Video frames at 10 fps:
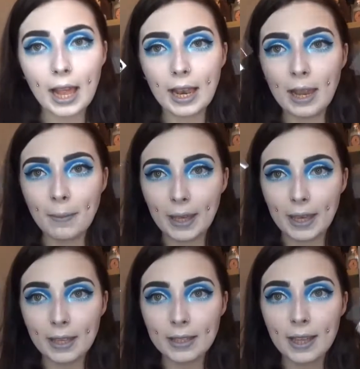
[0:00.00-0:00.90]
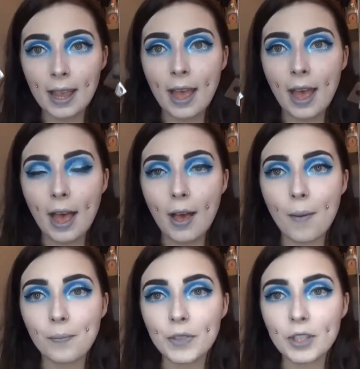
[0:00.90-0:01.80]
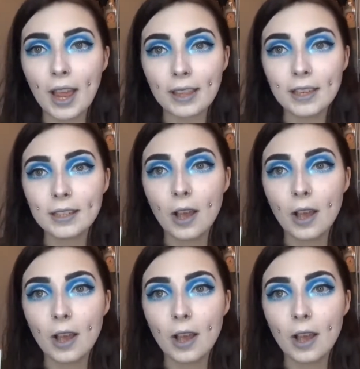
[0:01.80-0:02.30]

lip kits. So I had this